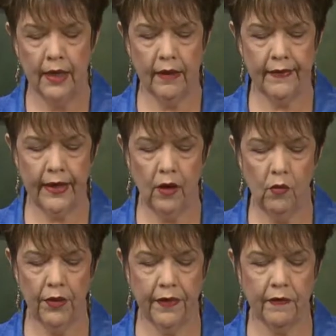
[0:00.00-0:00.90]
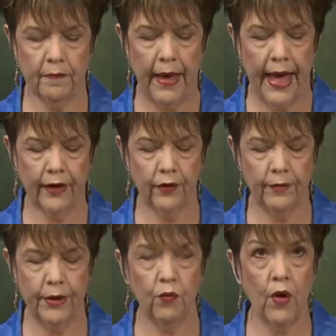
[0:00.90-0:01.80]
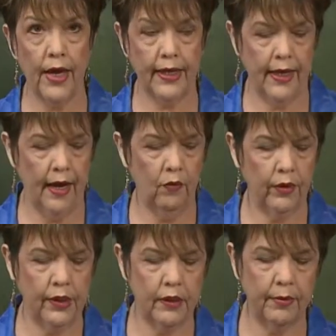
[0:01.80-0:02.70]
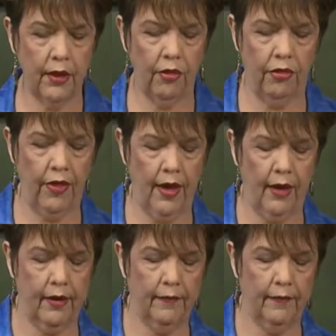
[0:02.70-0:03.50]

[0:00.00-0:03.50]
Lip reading: because I don't want this batter to be runny. I want it to be thick.